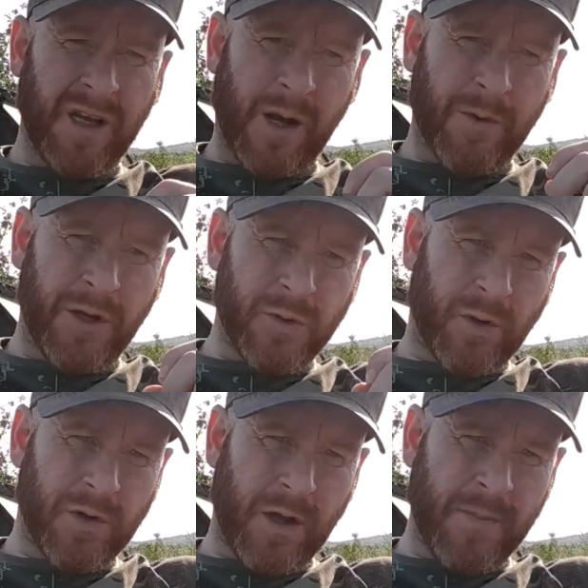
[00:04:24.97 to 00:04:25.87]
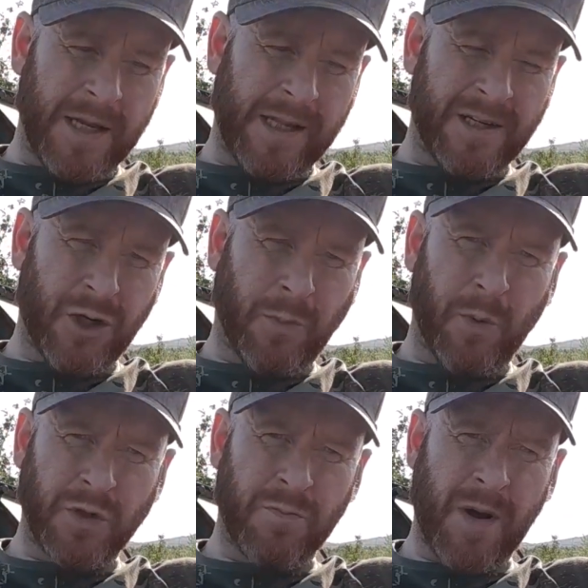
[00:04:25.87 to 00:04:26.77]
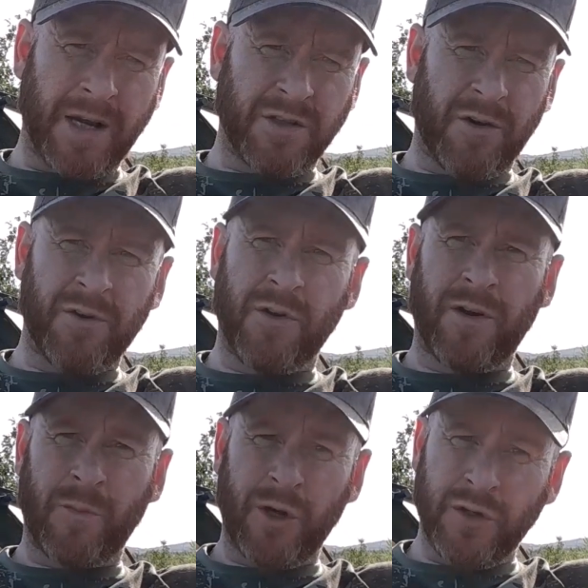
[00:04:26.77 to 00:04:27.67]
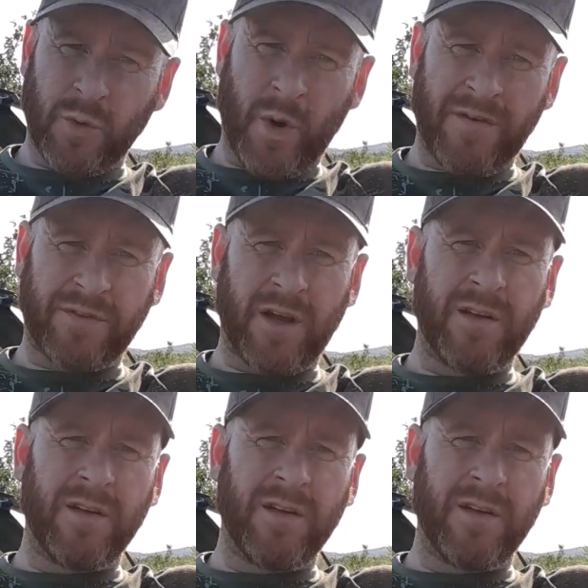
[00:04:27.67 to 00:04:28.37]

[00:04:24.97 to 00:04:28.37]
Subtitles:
I'm going to use a mainline topper with some maggots on another. I'm going to use a wafter